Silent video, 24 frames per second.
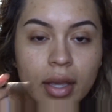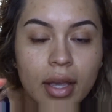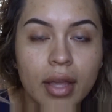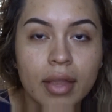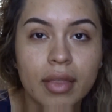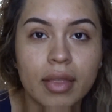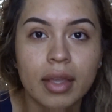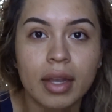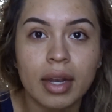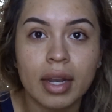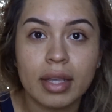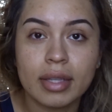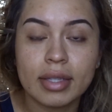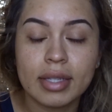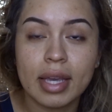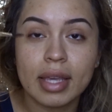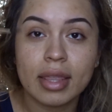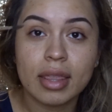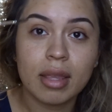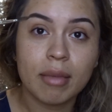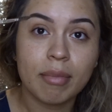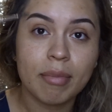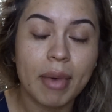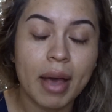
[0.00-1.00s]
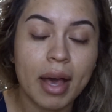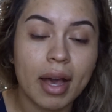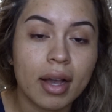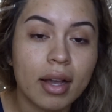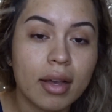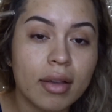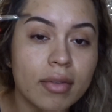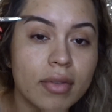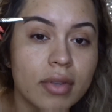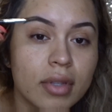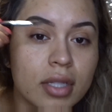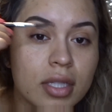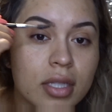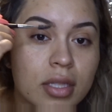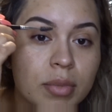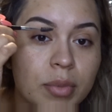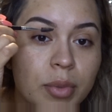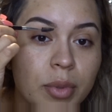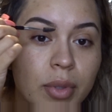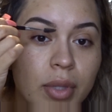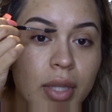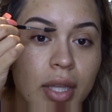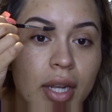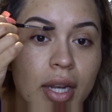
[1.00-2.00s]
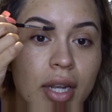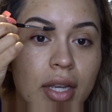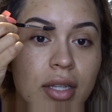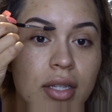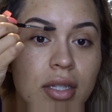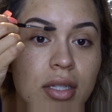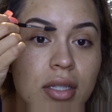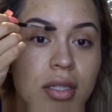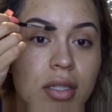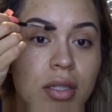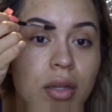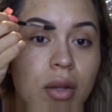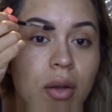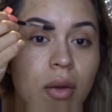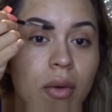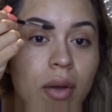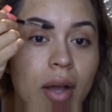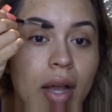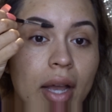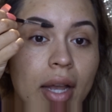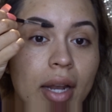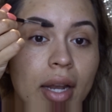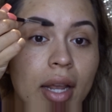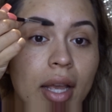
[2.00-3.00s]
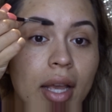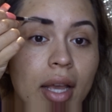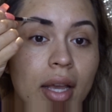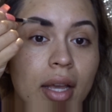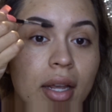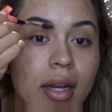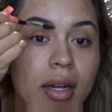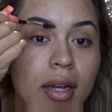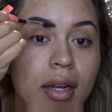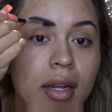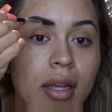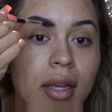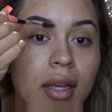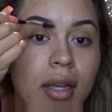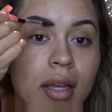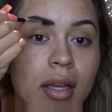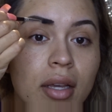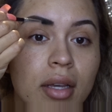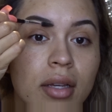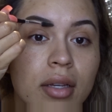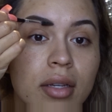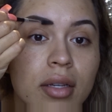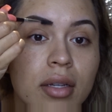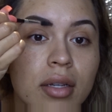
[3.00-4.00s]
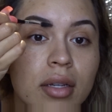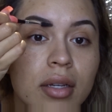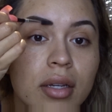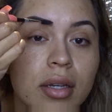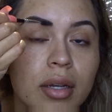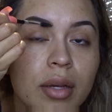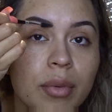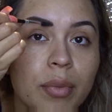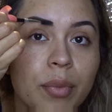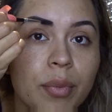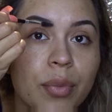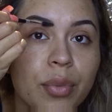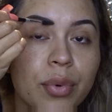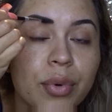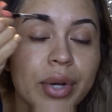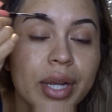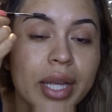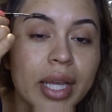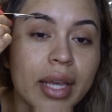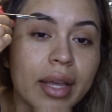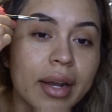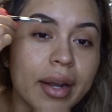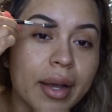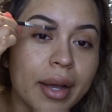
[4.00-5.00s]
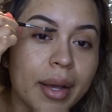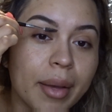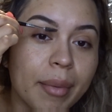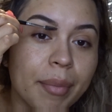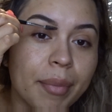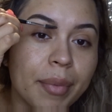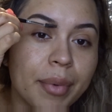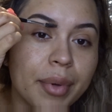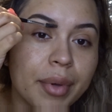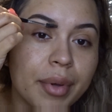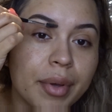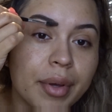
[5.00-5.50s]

And then I take the back of the spoolie and I just go ahead and bring it up.